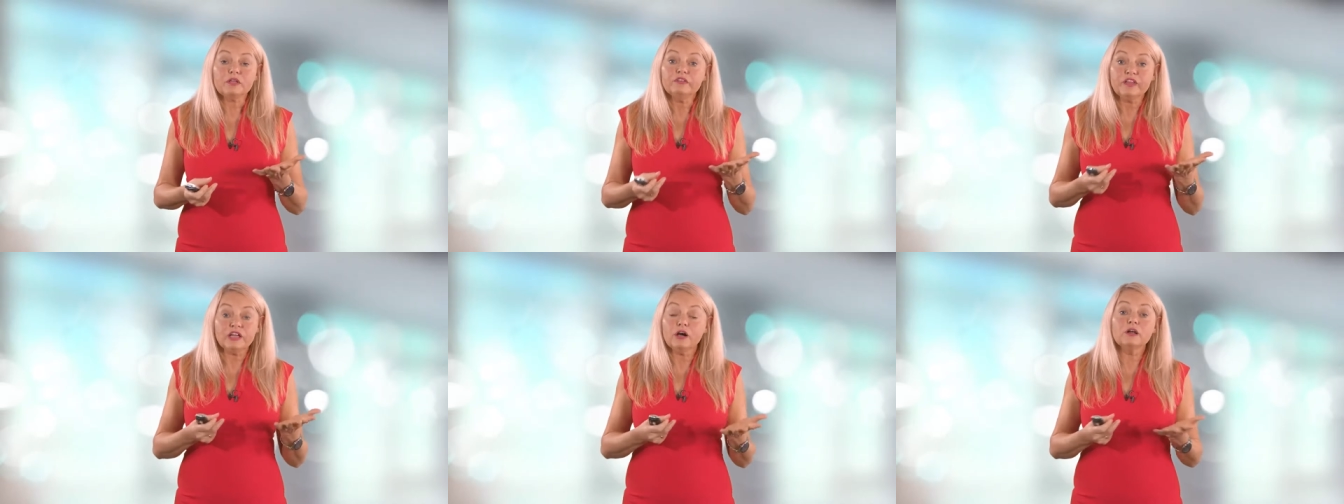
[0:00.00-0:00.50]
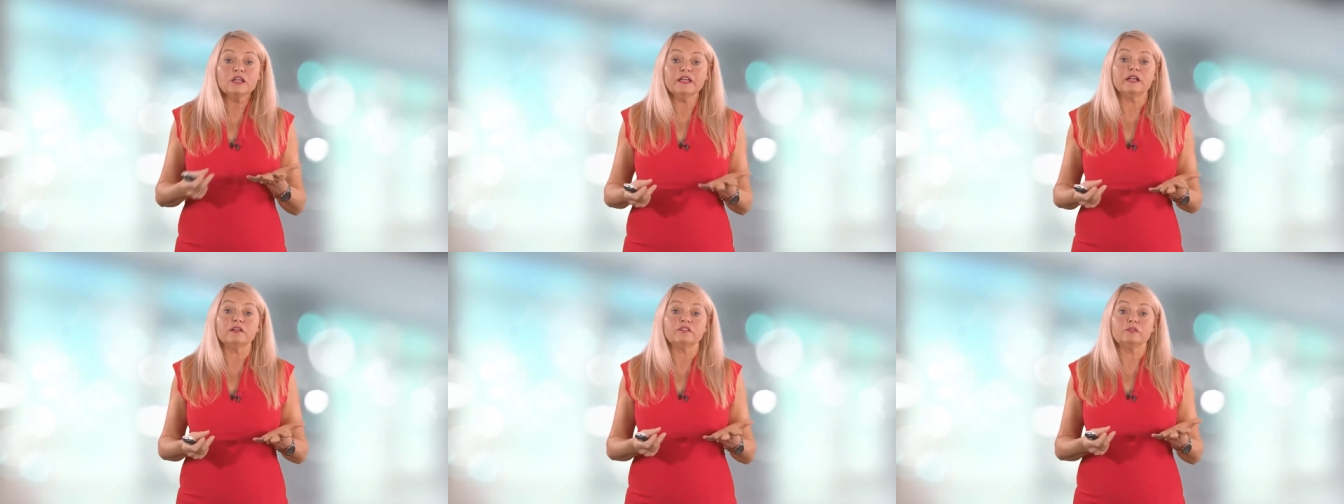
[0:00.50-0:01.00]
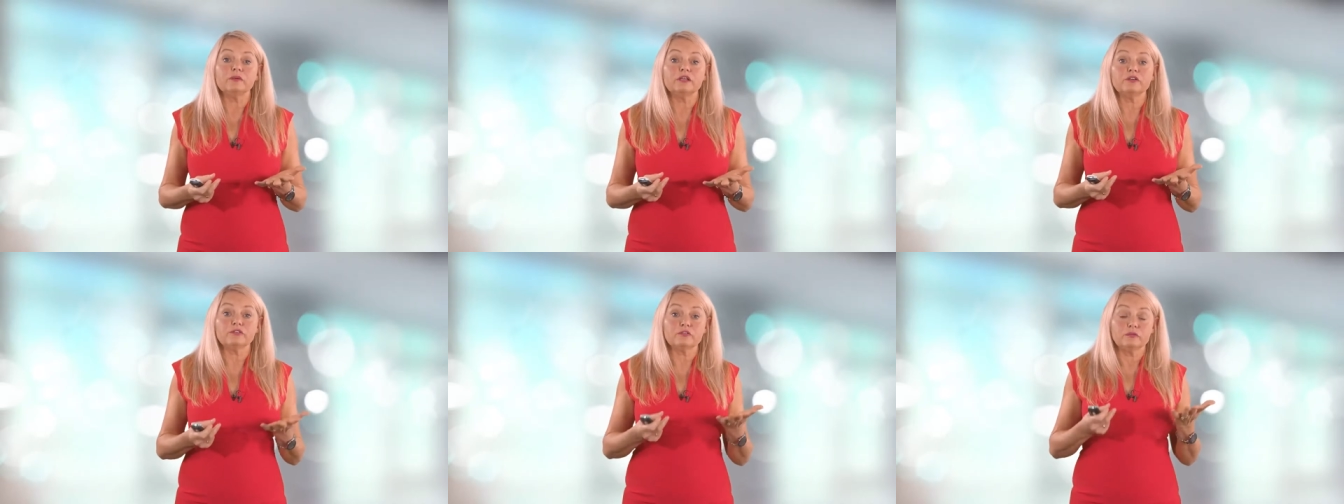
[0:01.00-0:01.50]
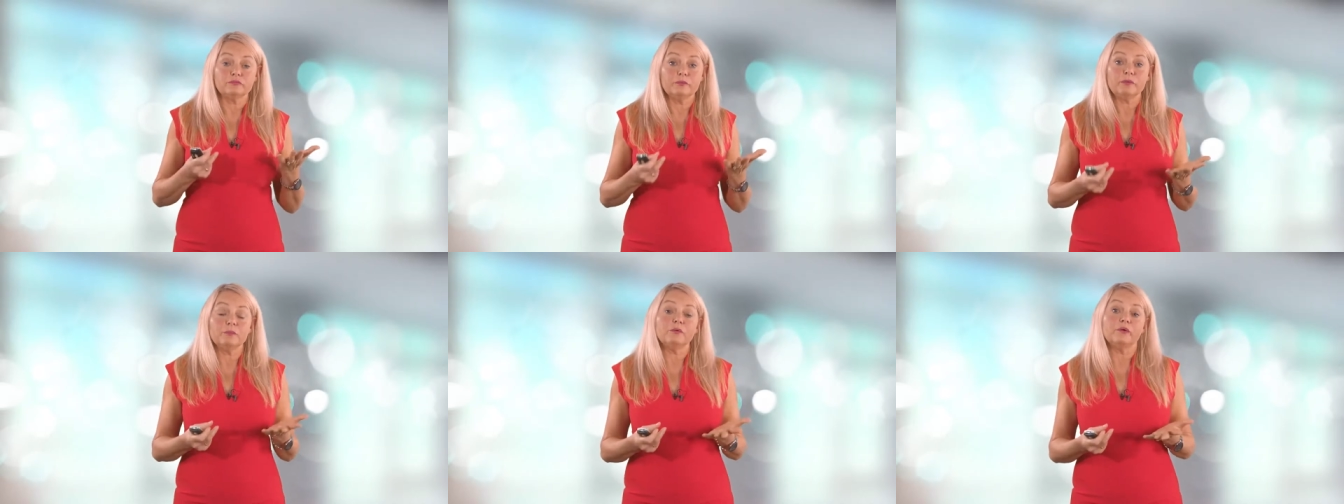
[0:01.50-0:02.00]
They are linked because,
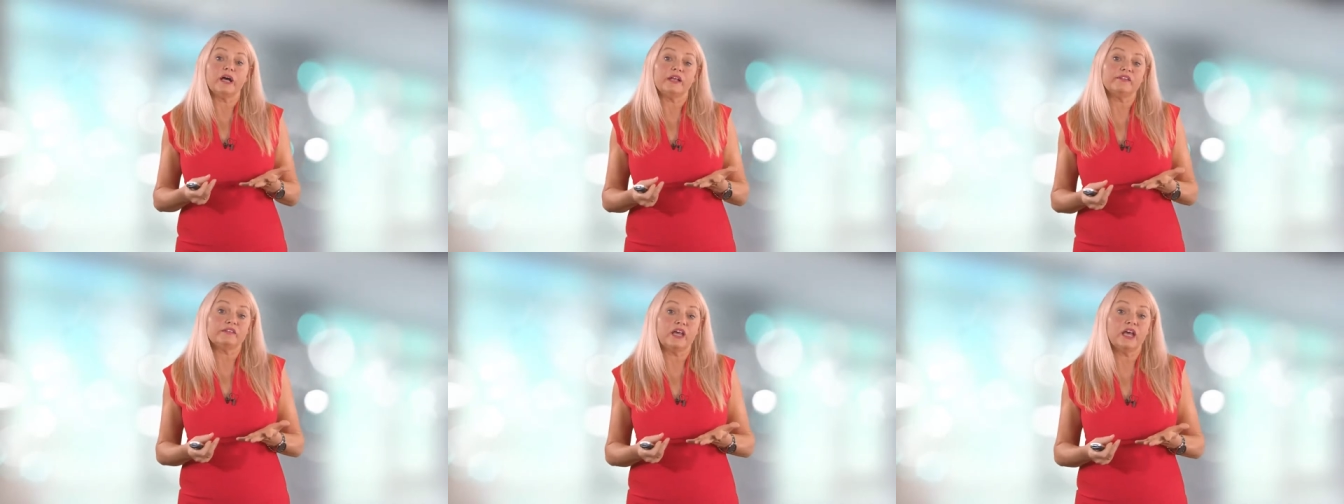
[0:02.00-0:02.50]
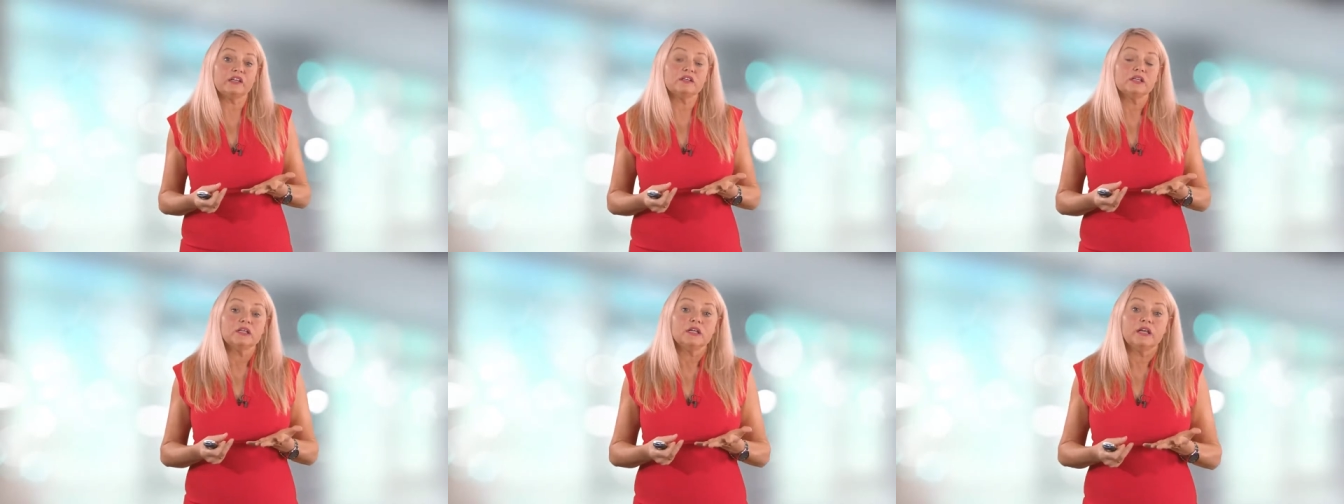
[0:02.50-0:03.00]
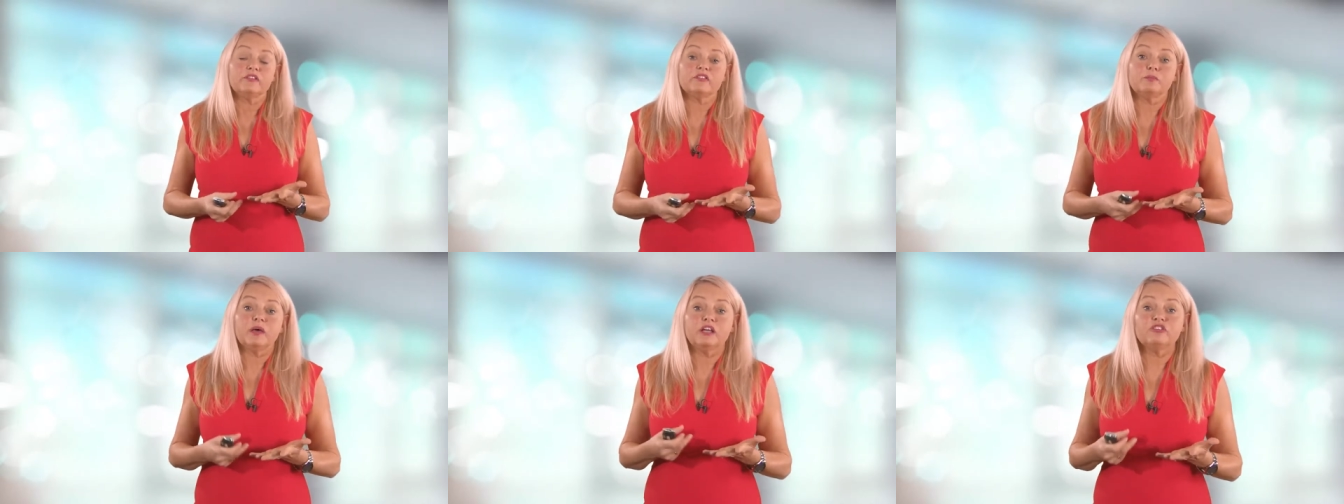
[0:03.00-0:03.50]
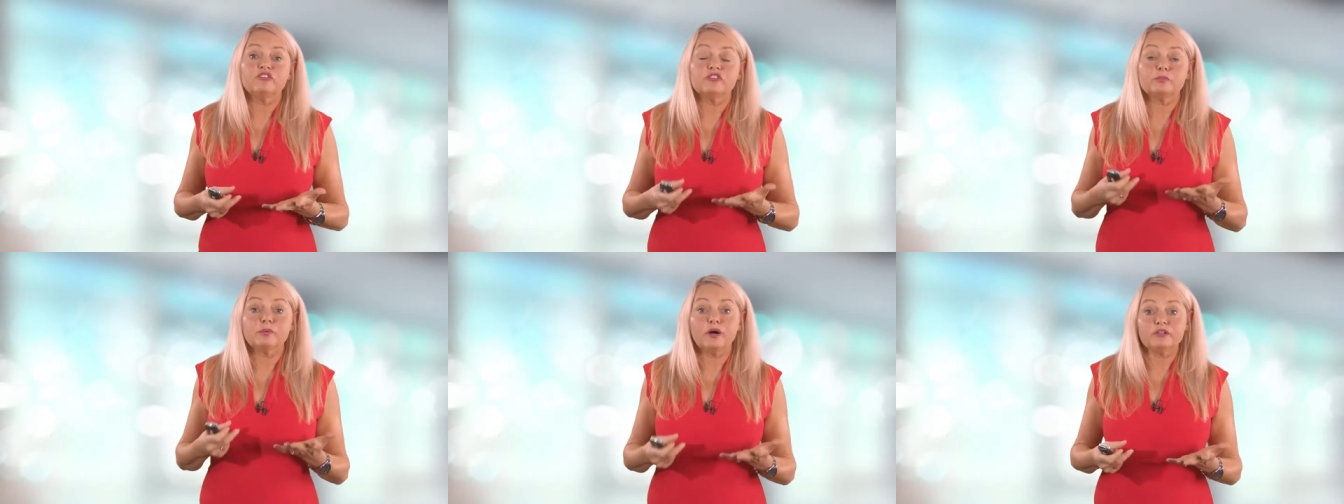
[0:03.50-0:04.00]
remember what I said, it's the patient's
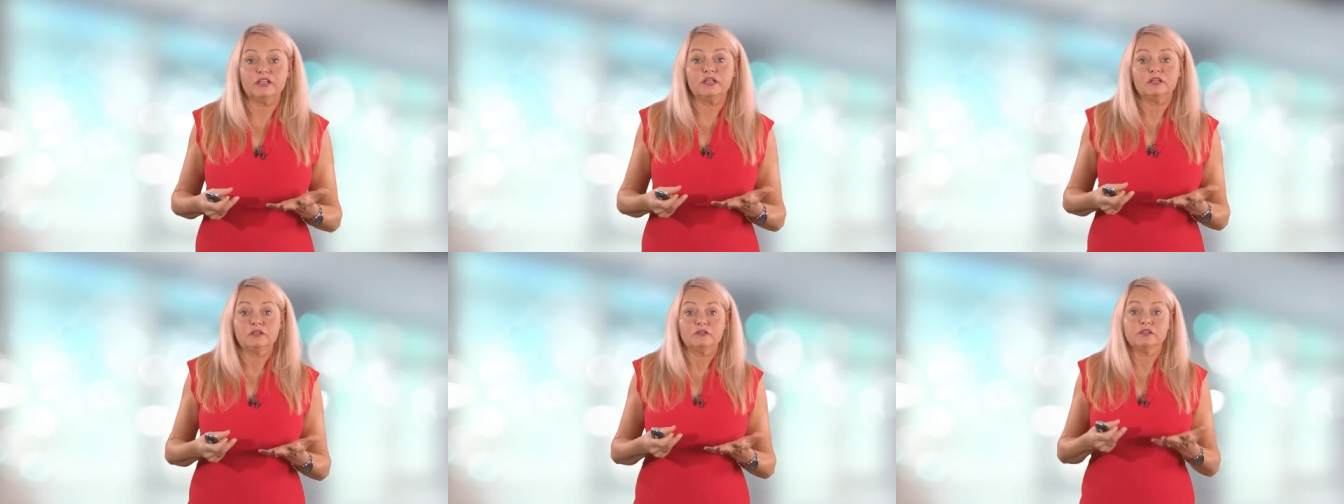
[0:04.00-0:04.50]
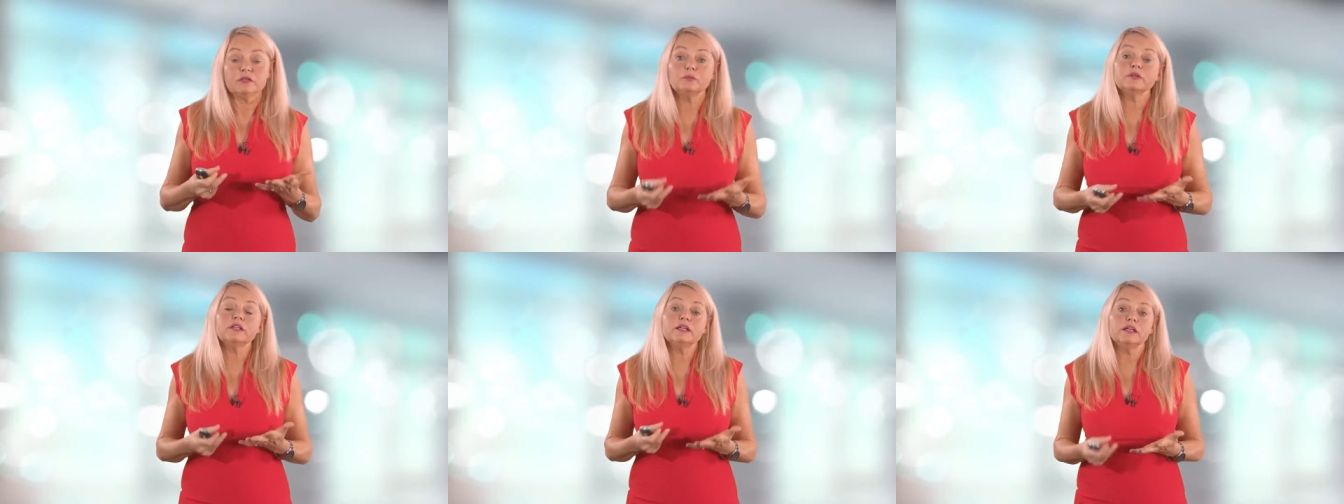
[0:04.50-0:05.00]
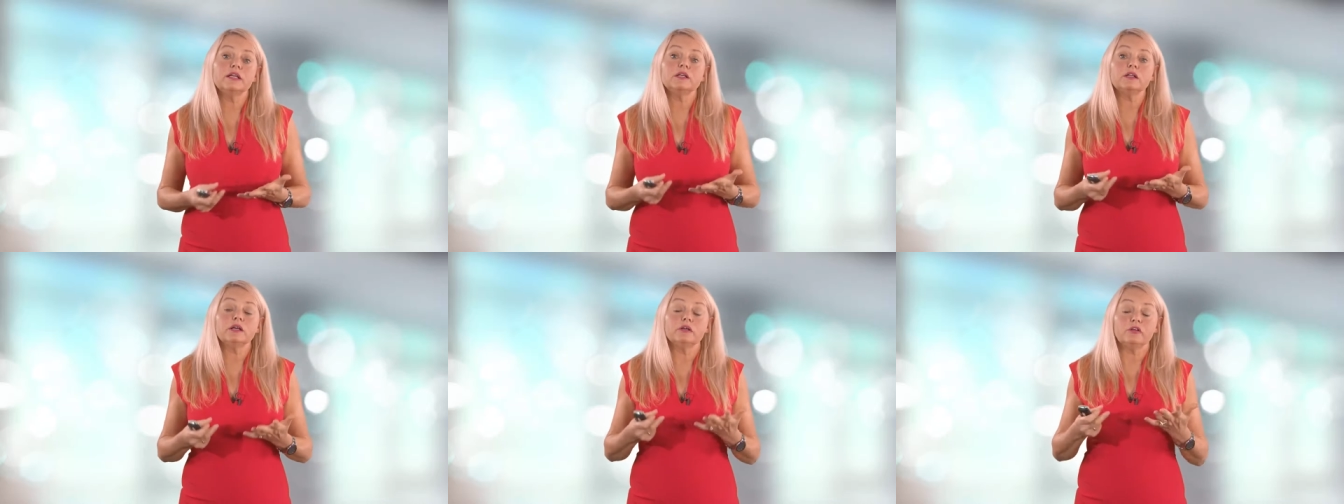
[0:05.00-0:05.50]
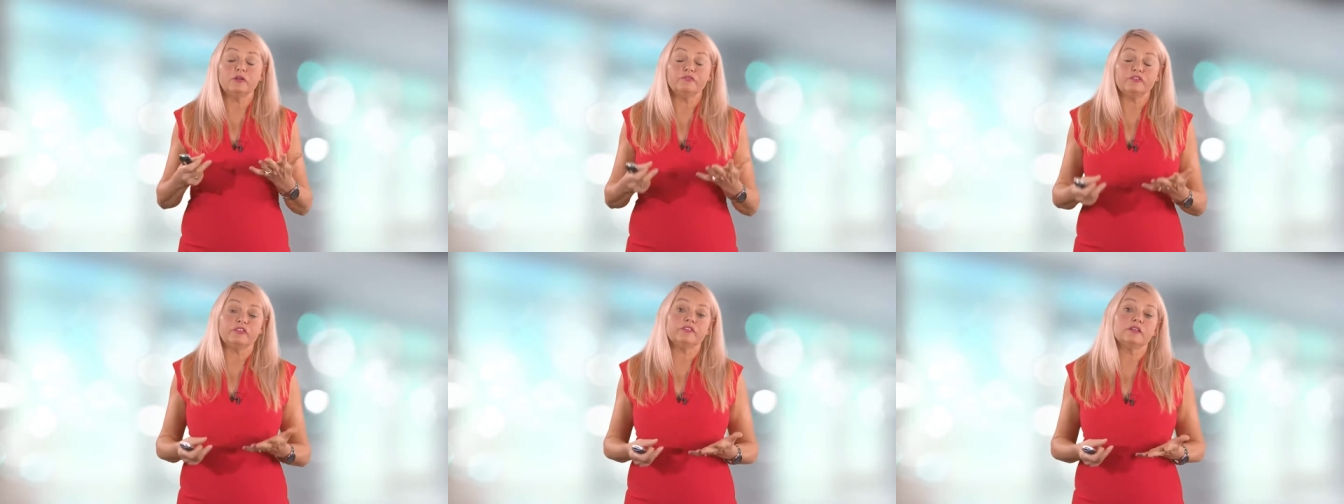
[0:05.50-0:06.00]
body that will heal uh, and
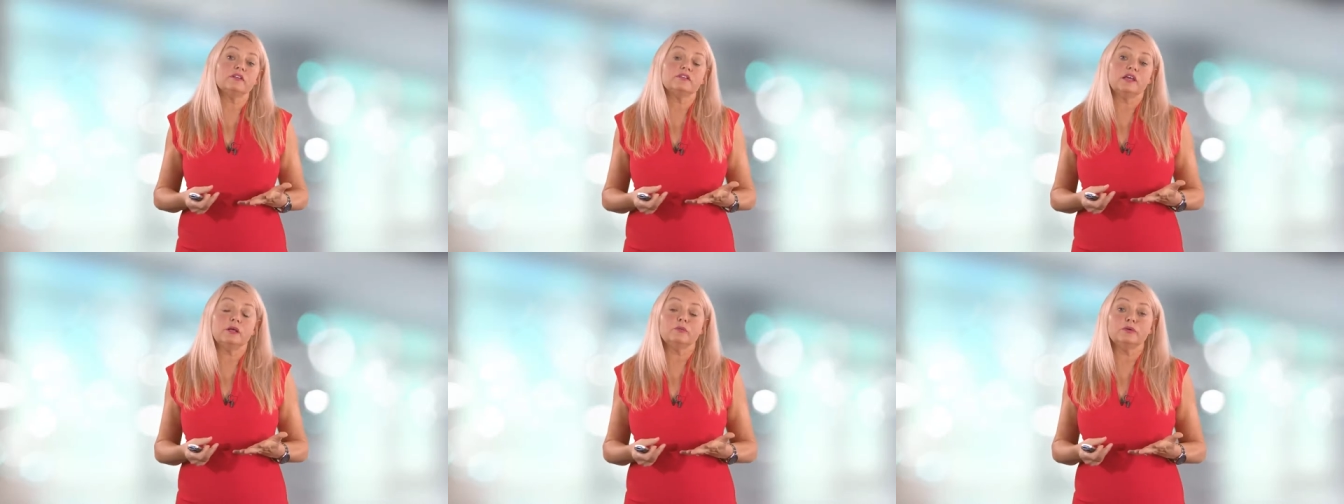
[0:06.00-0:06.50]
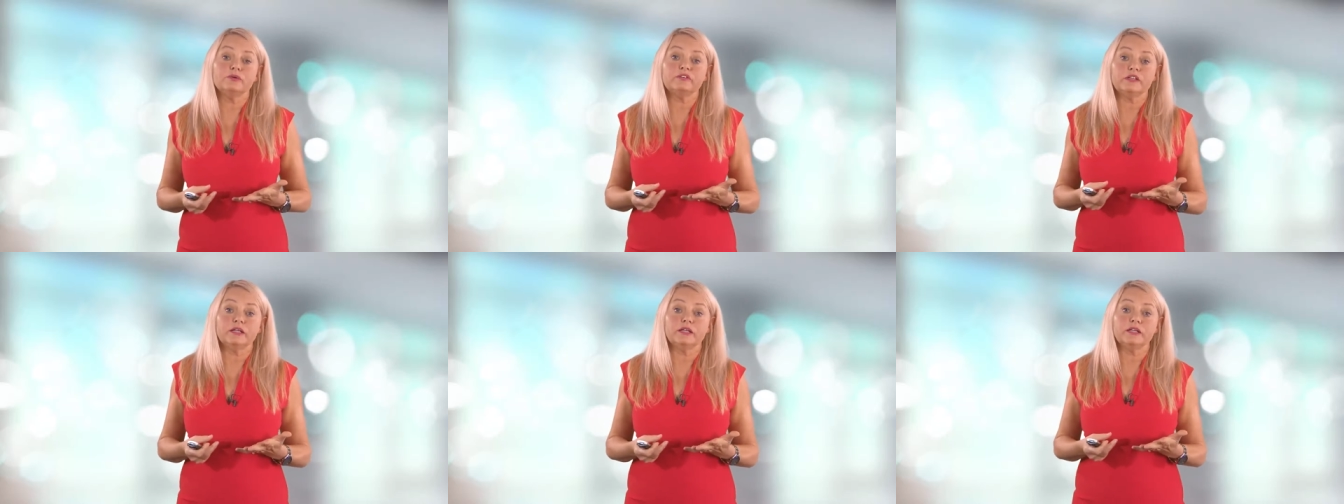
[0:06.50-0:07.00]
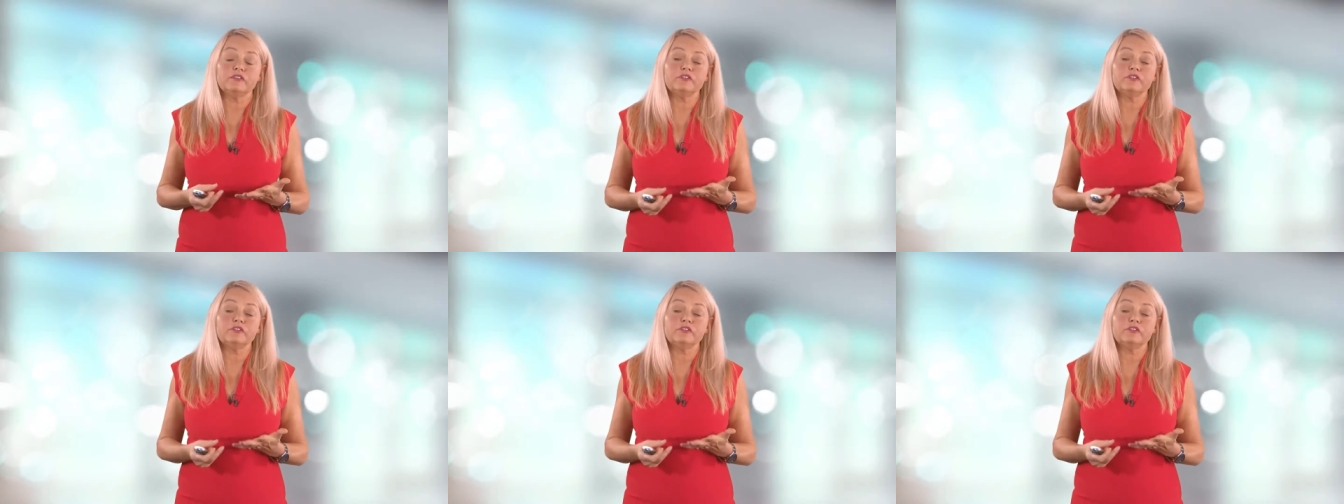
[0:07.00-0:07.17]
facilitate wound healing.